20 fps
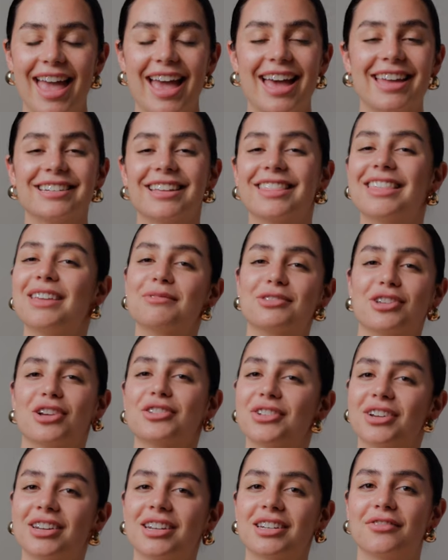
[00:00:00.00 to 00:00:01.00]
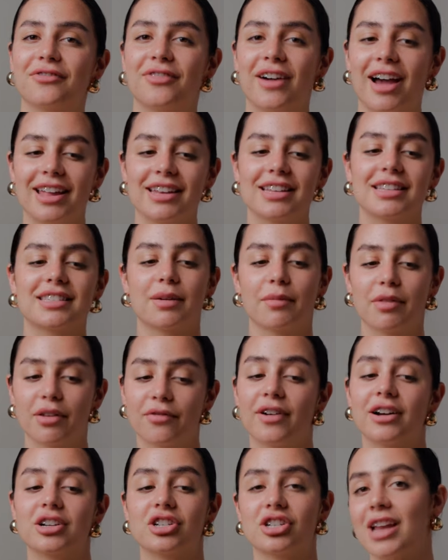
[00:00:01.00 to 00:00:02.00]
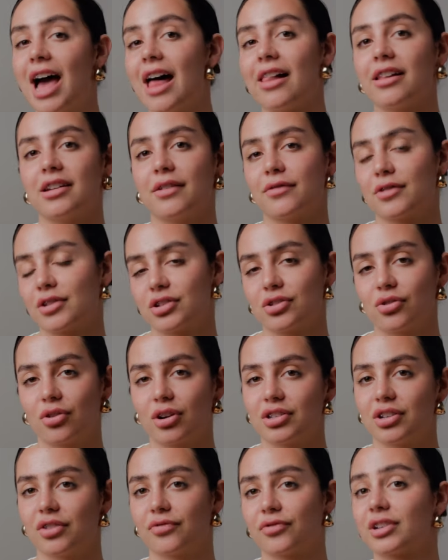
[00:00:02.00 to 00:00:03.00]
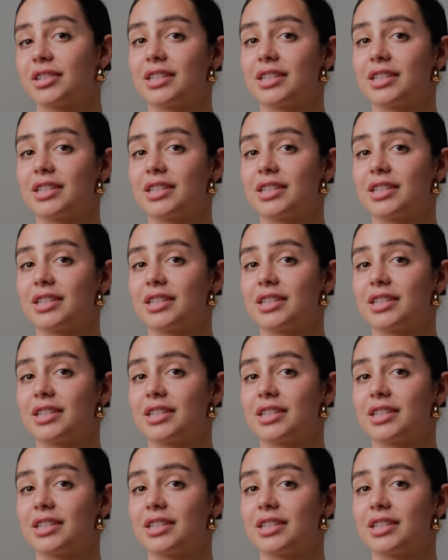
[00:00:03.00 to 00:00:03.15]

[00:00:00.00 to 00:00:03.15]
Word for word: And a theme is also gonna define some of the functionality of your store. So for